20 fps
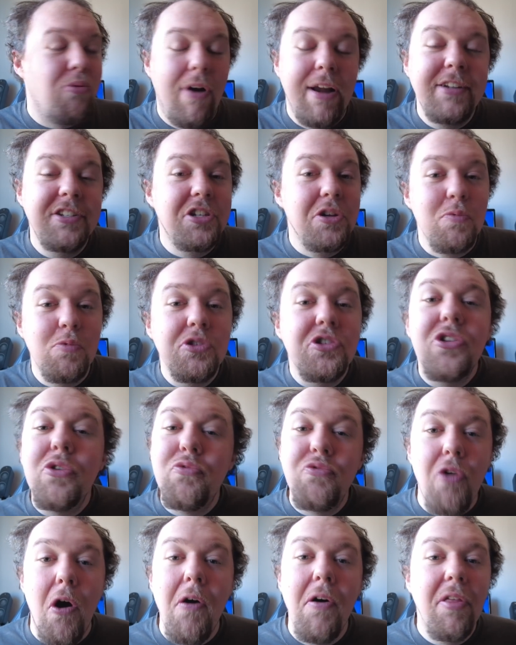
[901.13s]
Brexit was the
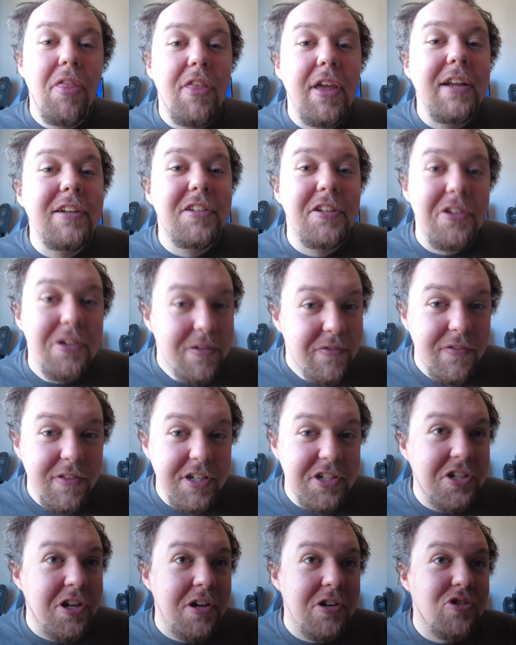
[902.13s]
wrong thing to do for
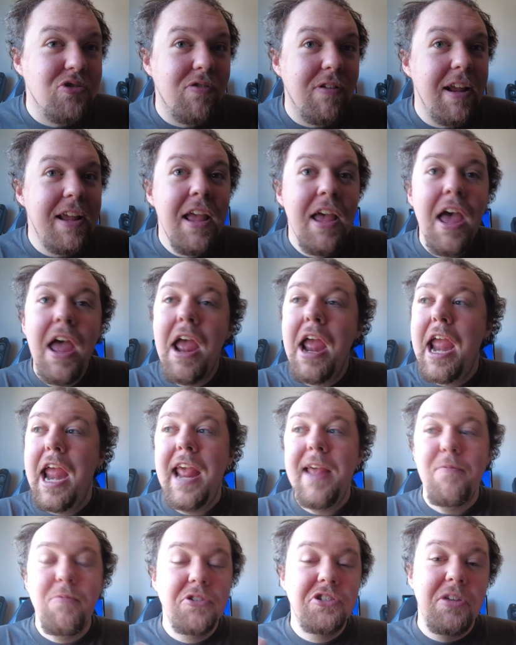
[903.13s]
this country.
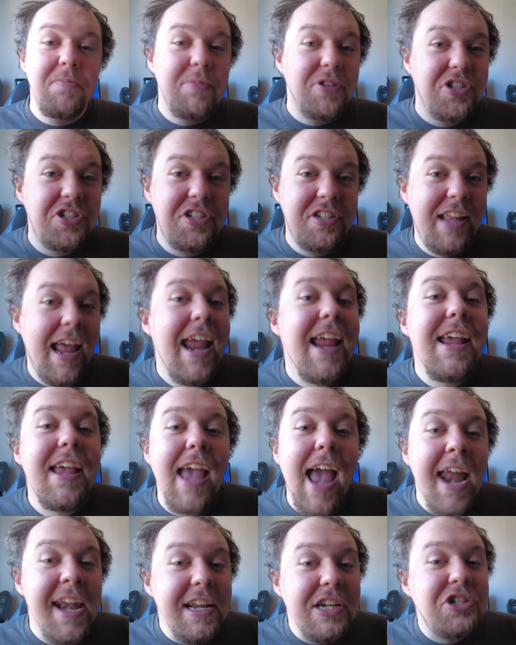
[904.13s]
It was a
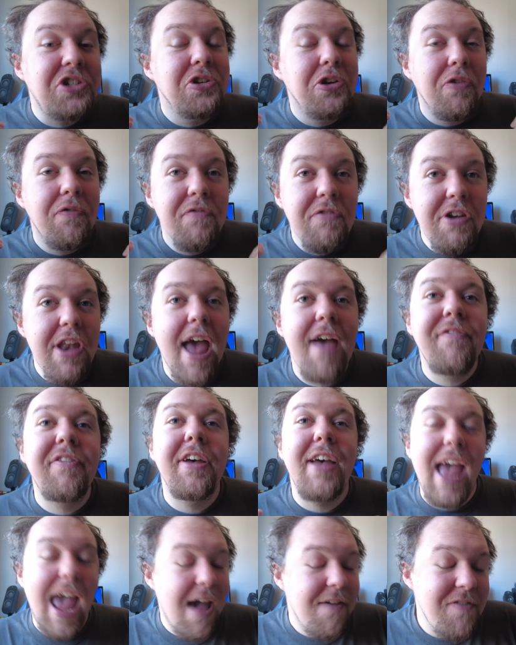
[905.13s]
mistake and it should have
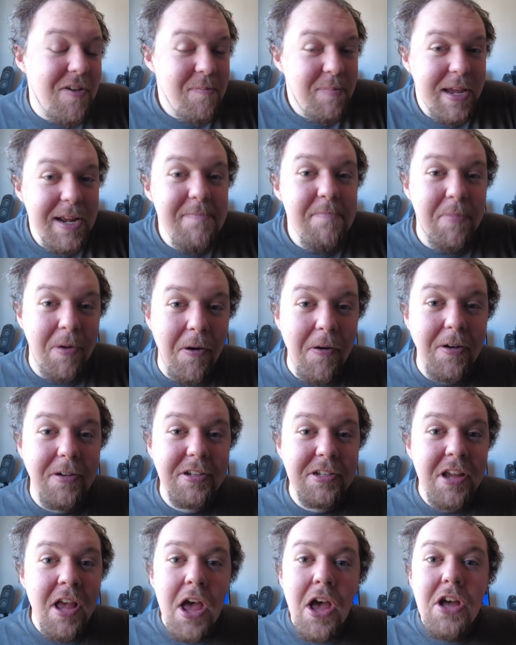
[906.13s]
never, ever been
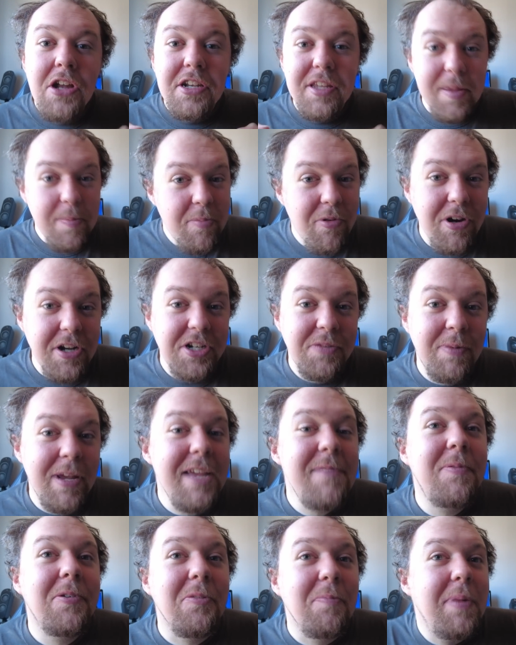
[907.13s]
put to the British
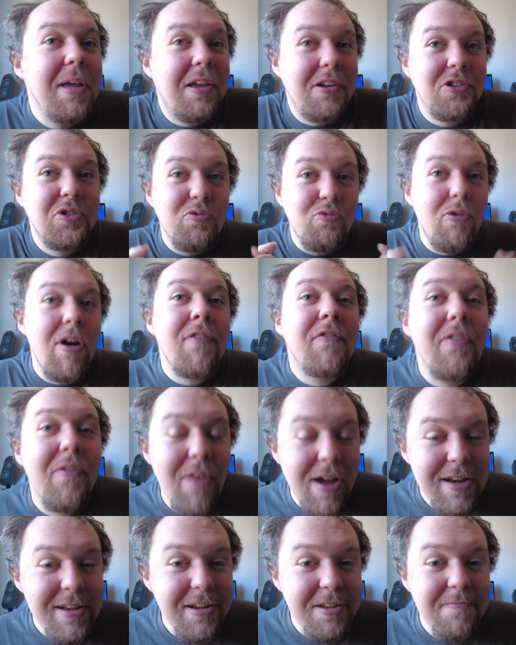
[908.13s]
people, because
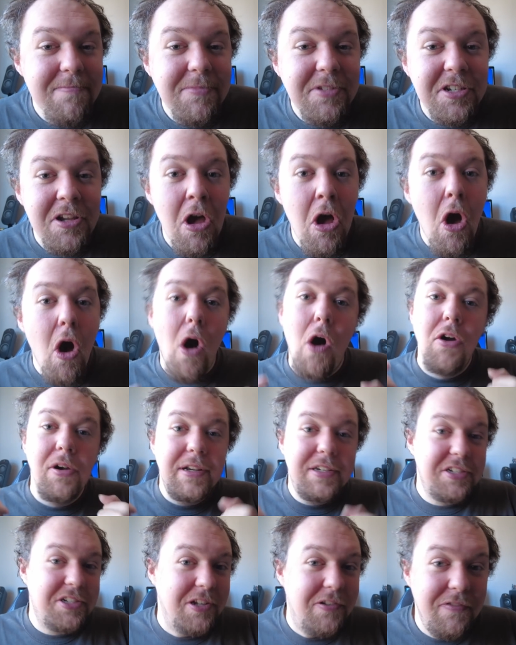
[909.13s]
referendums
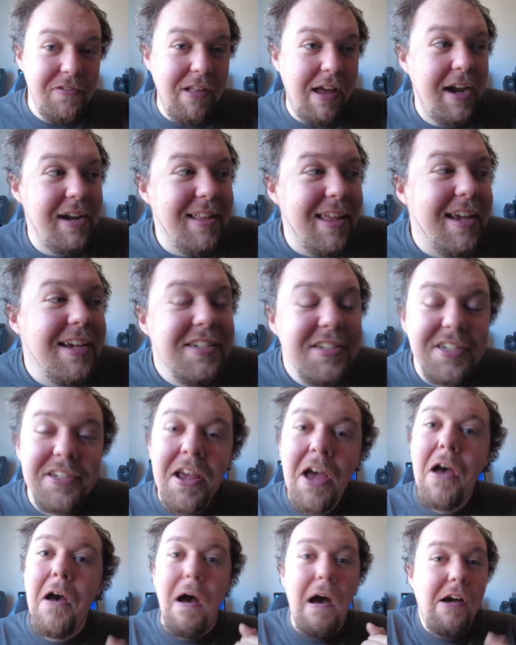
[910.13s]
on stuff like this
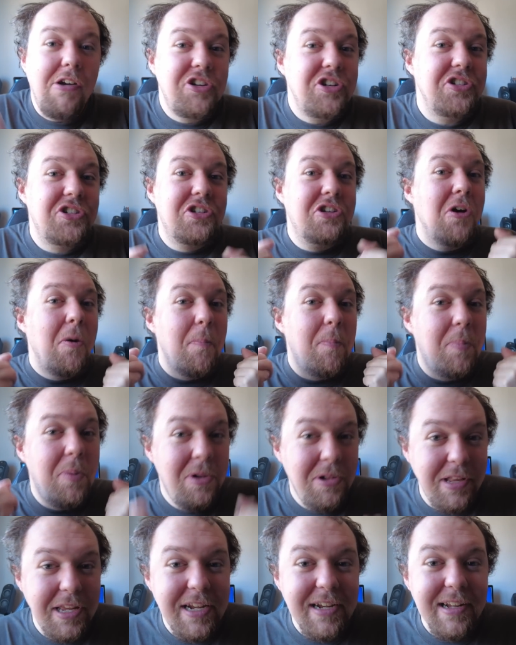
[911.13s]
are just
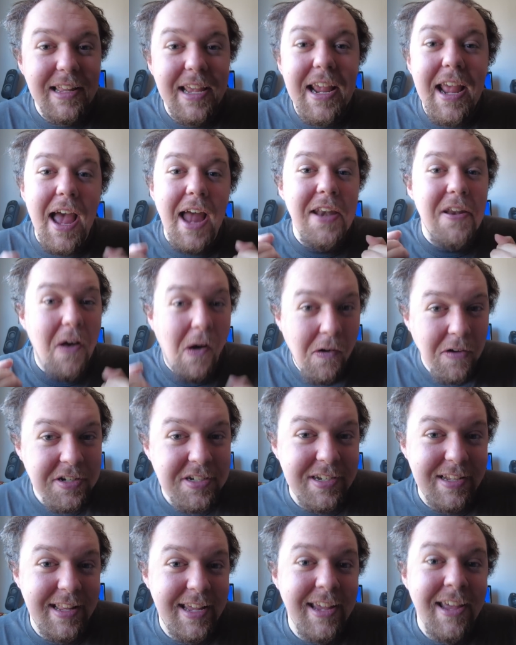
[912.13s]
completely and
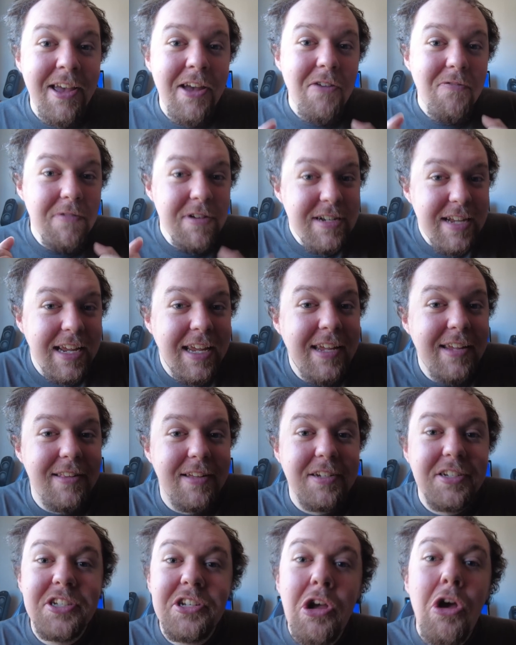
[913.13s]
utterly
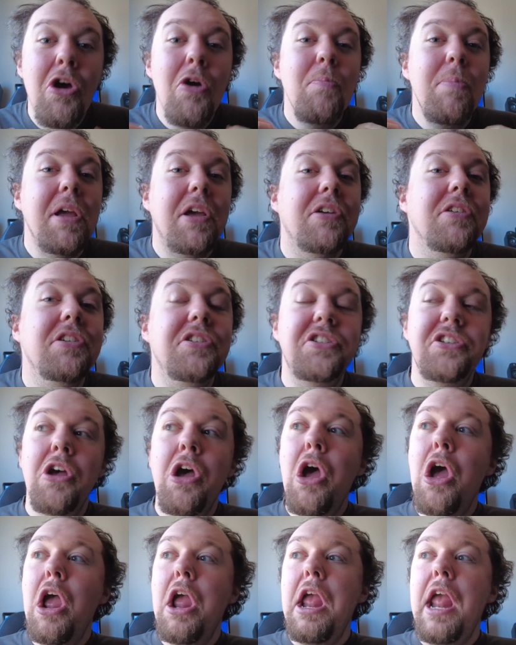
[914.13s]
ridiculous, because
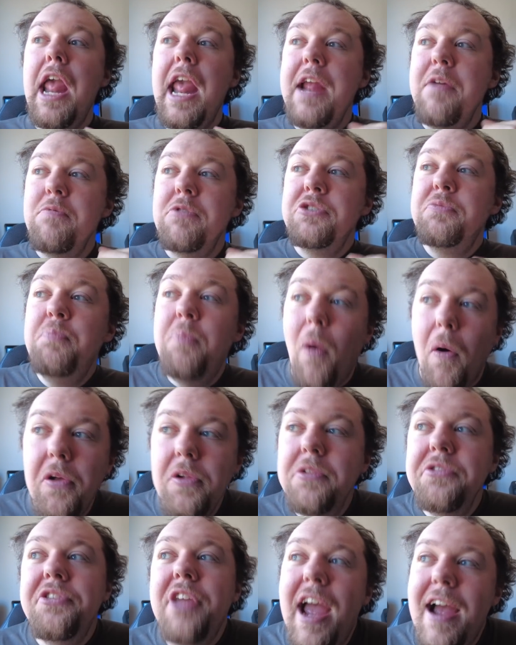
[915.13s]
it was
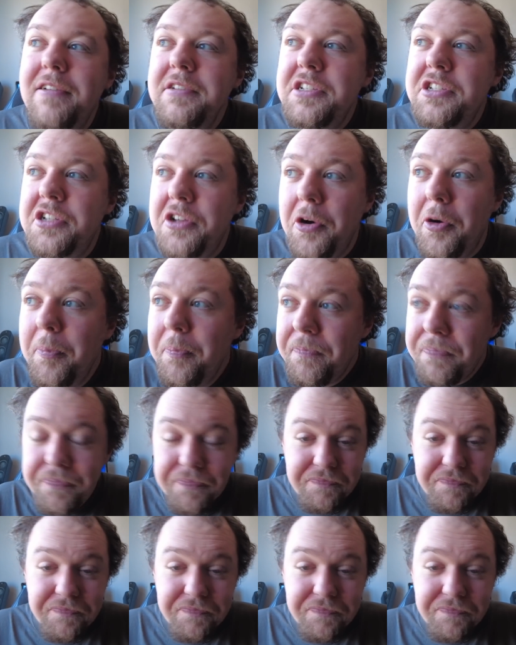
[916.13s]
boiled down to